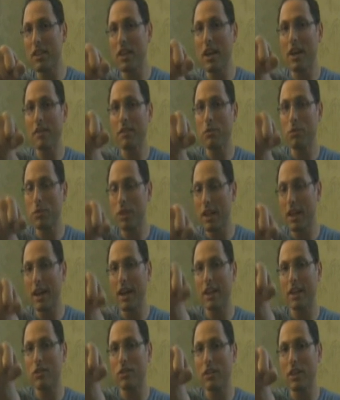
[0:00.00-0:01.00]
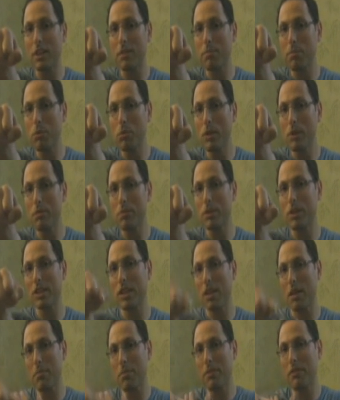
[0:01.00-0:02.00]
left when I got to that point?
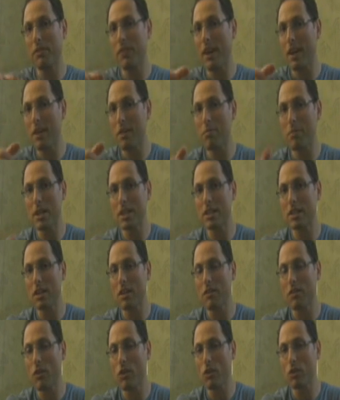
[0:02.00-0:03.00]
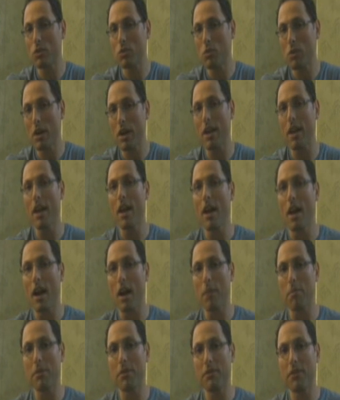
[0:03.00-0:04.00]
Because I've been fighting myself all the way.
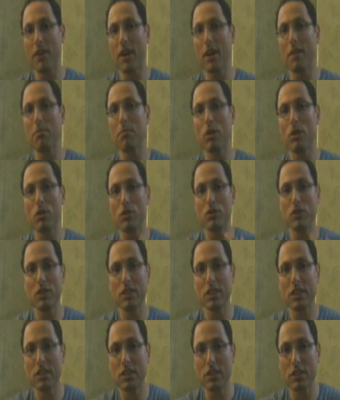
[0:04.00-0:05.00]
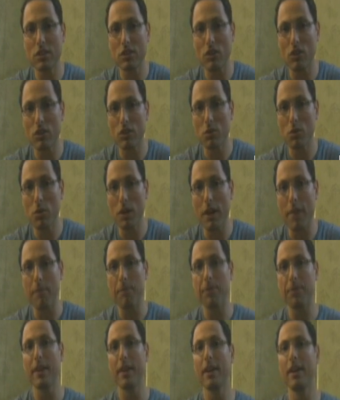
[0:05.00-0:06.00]
I've been fighting my own resistance all the way.
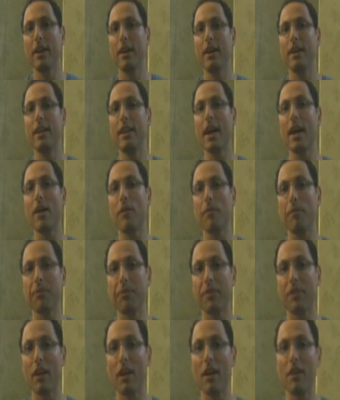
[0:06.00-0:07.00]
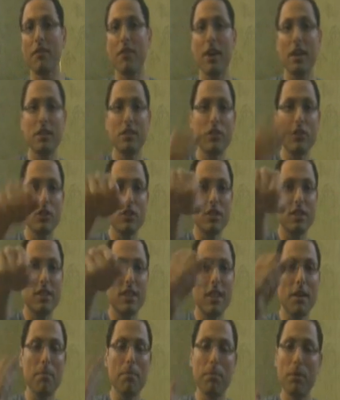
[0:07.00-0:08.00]
Now, if I saw the
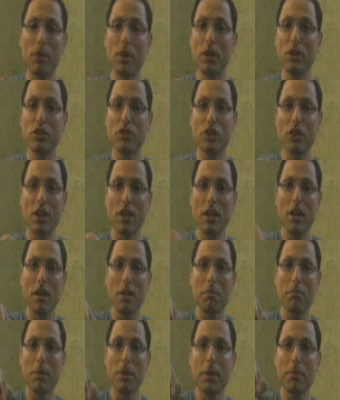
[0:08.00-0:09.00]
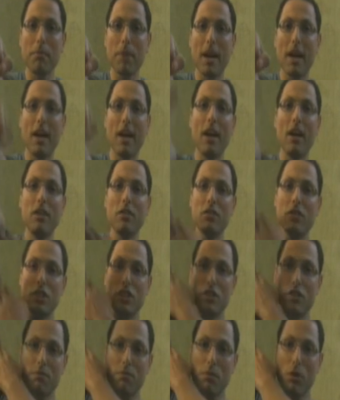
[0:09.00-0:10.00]
same punch, but my end
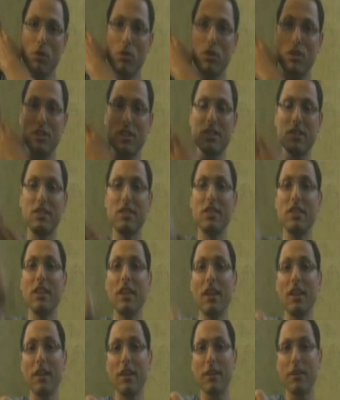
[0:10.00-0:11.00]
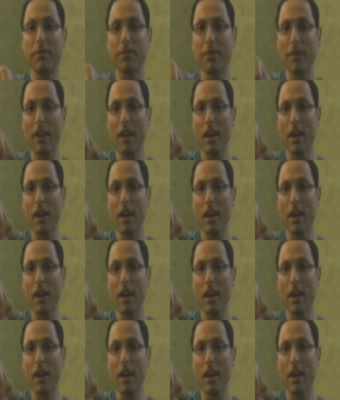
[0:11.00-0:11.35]
range of motion is here,